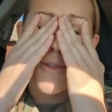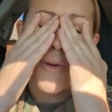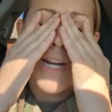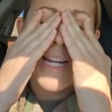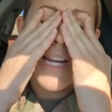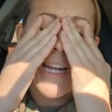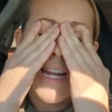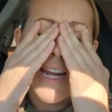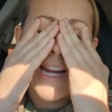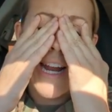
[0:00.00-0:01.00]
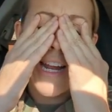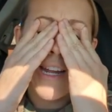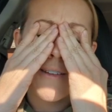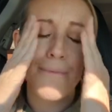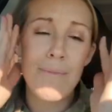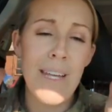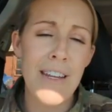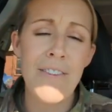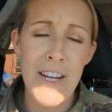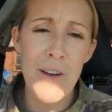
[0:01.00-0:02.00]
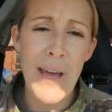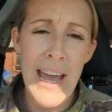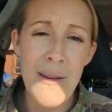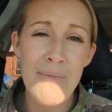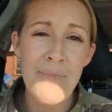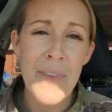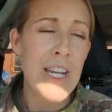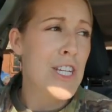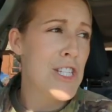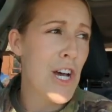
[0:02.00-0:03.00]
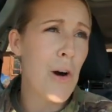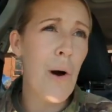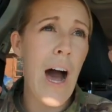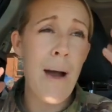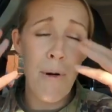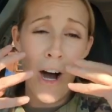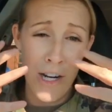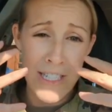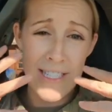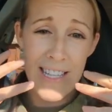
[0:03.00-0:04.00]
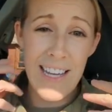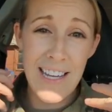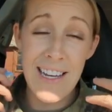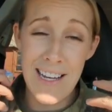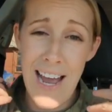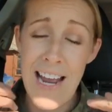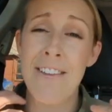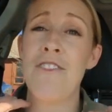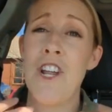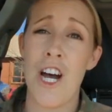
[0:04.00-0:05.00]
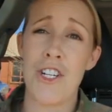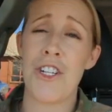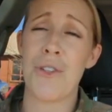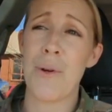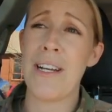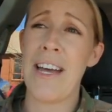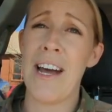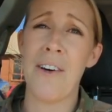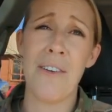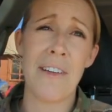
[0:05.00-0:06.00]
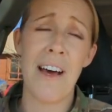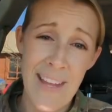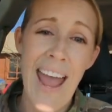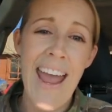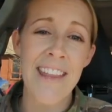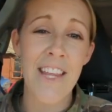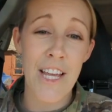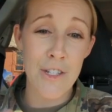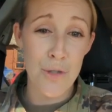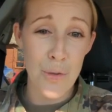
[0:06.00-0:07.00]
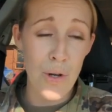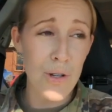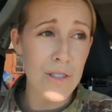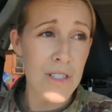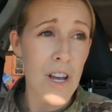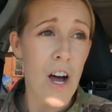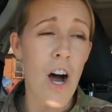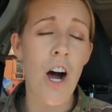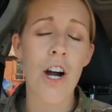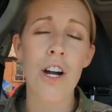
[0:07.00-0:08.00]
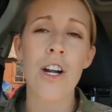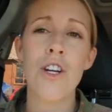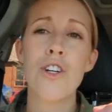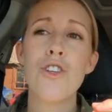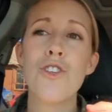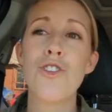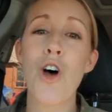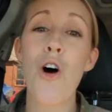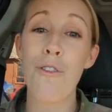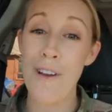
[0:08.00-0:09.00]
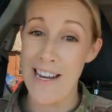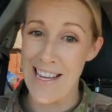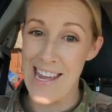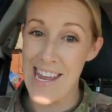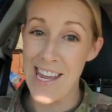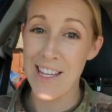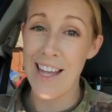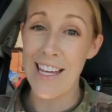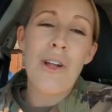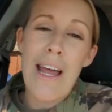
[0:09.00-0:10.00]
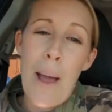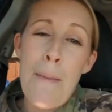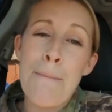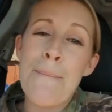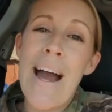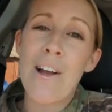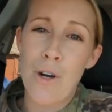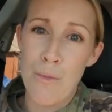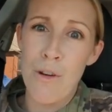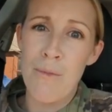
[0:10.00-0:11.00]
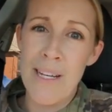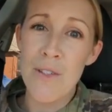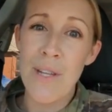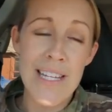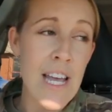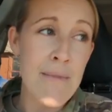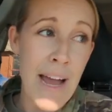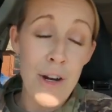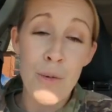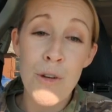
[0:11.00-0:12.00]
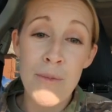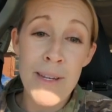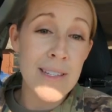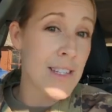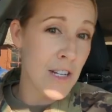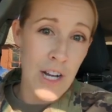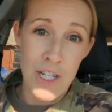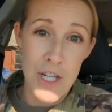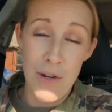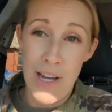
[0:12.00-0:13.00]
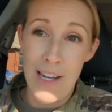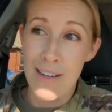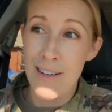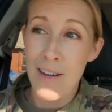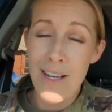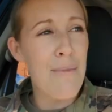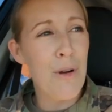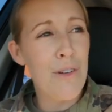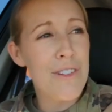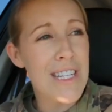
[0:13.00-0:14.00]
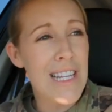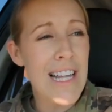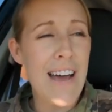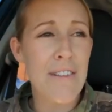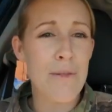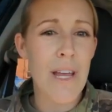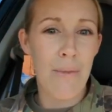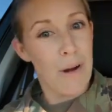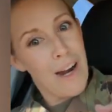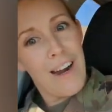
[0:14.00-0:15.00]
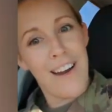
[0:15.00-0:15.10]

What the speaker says: 3D in a video game. So I'm honestly kind of nauseous right now. And the controls are so finicky. You like micro movements. When they say micro movements, they're not joking. I moved to the left and it was like,